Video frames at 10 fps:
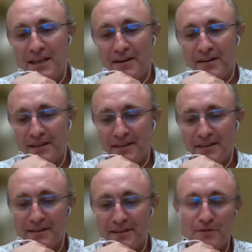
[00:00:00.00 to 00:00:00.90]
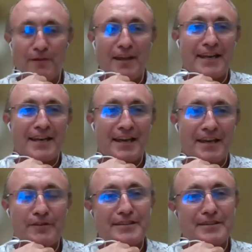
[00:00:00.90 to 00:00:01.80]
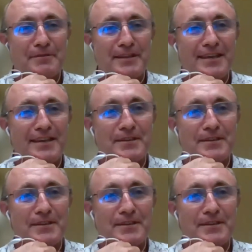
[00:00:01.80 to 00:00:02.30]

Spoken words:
You know, that the sort of lined landfills that